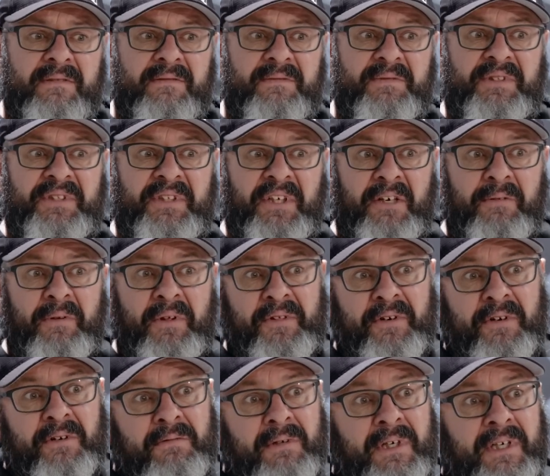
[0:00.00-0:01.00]
So we
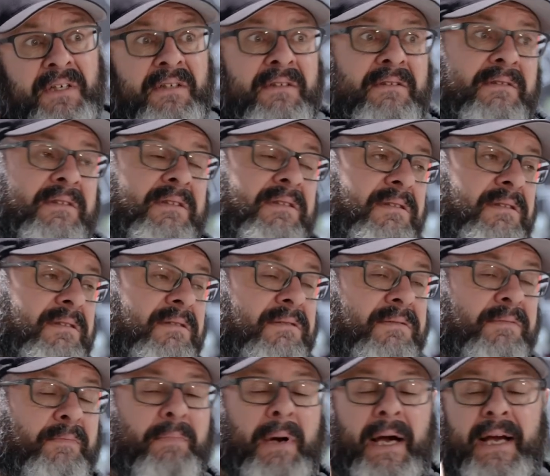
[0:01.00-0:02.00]
thought, well,
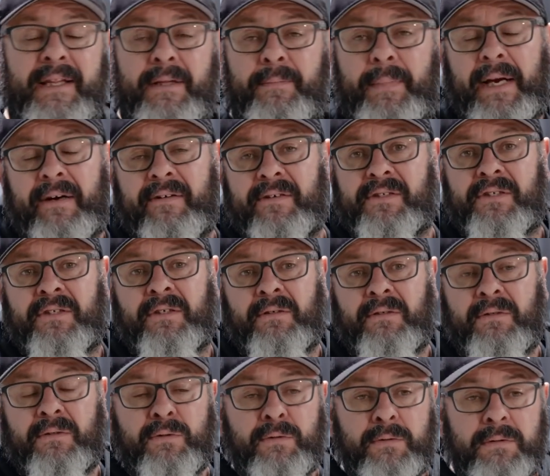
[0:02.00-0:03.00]
hey, the Barra's
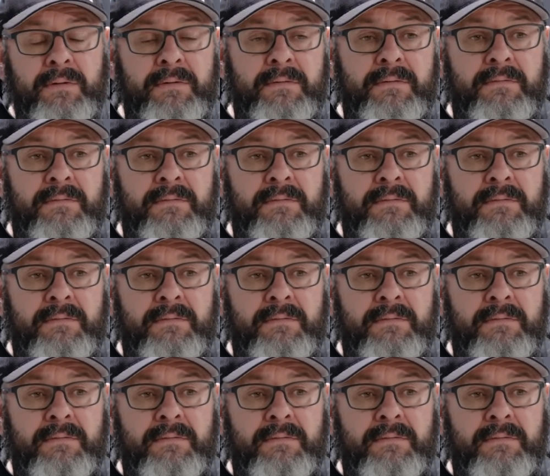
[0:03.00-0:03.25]
cool,